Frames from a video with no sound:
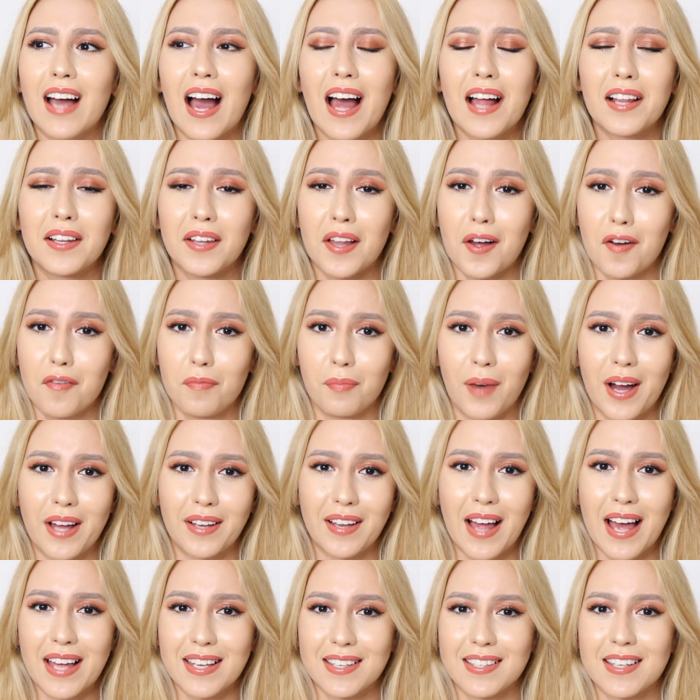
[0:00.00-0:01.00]
I love my
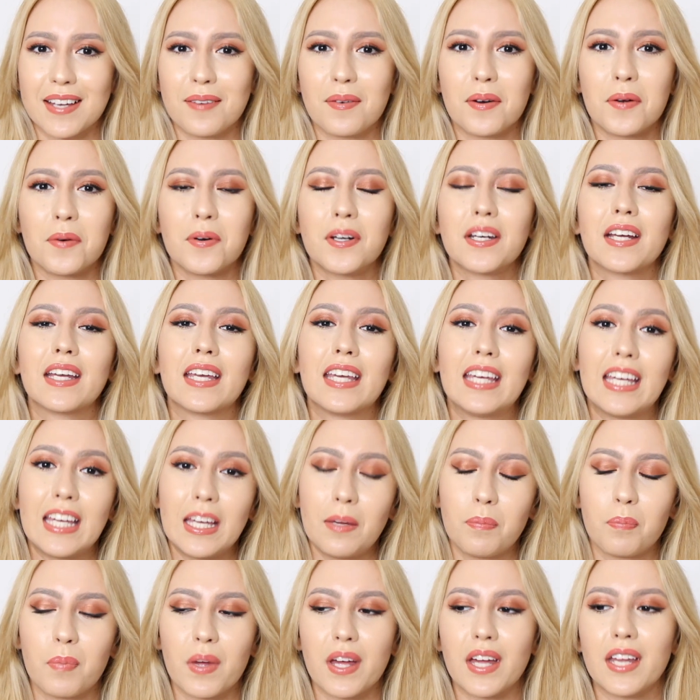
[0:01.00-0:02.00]
last name, I want to
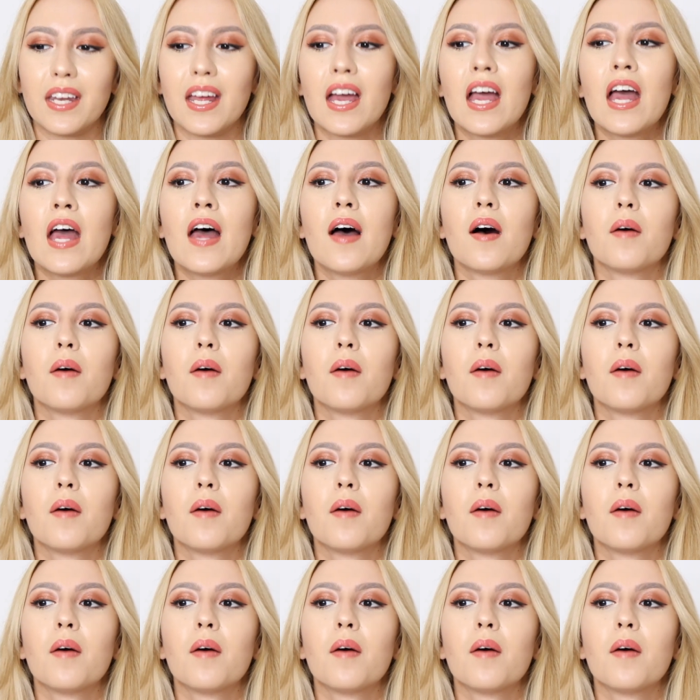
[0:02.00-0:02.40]
keep it.